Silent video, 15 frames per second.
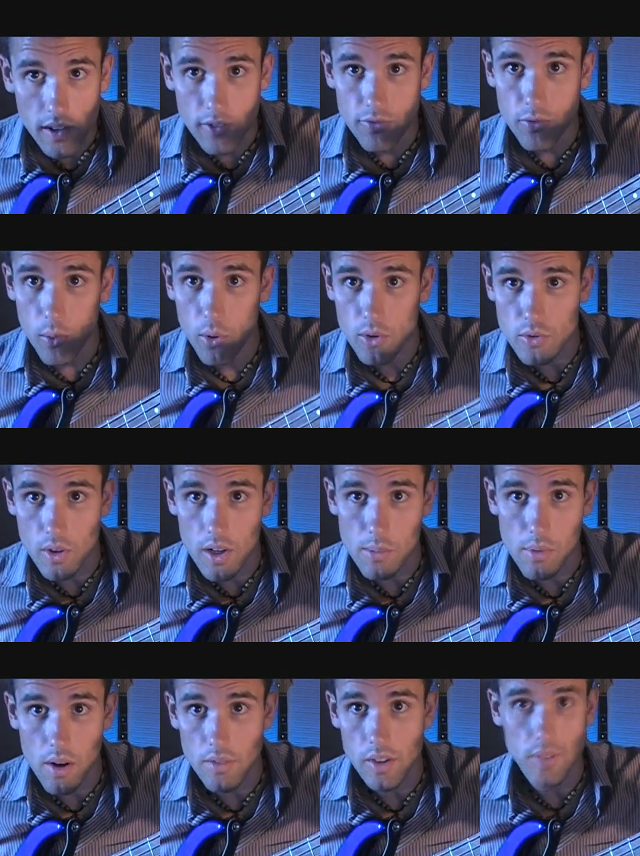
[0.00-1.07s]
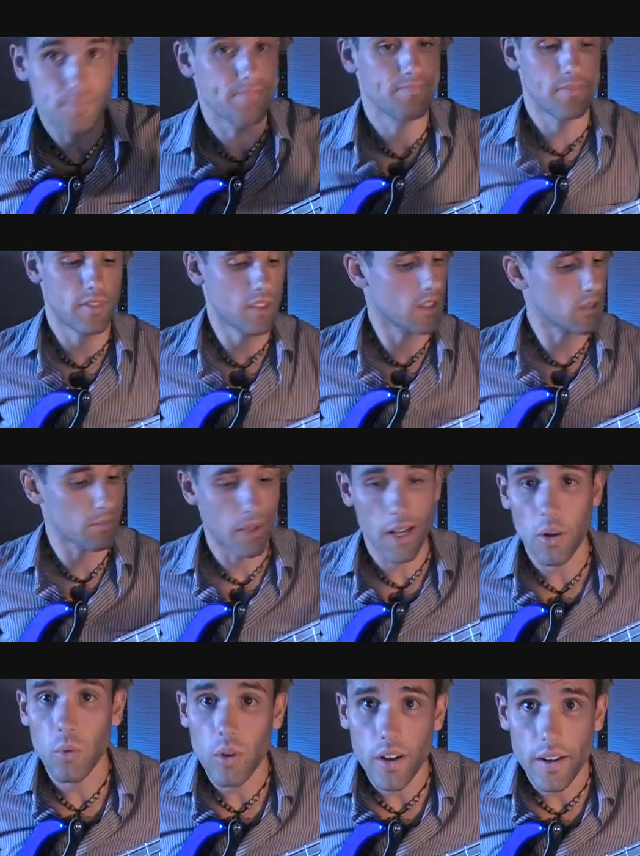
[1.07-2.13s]
then 4 is right above it. It doesn't
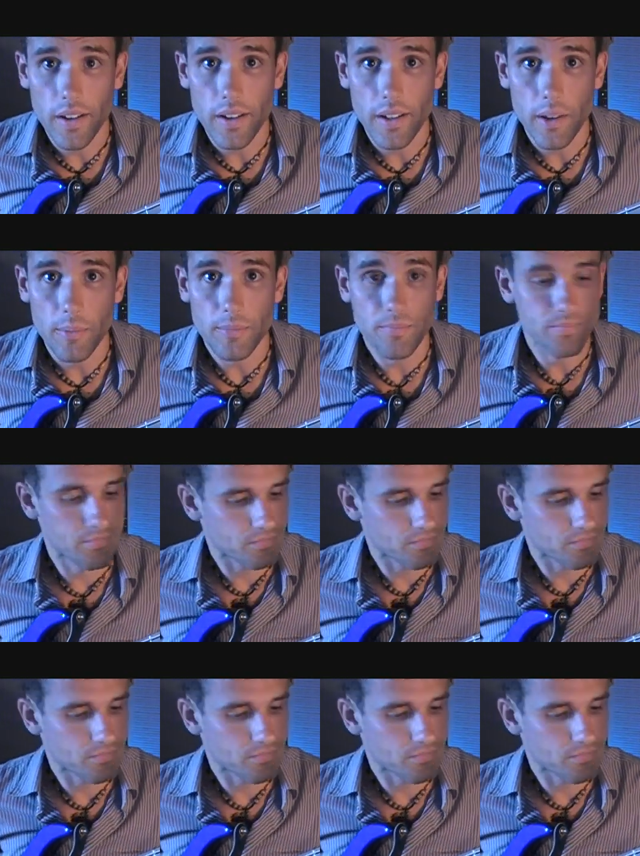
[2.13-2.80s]
matter where I am.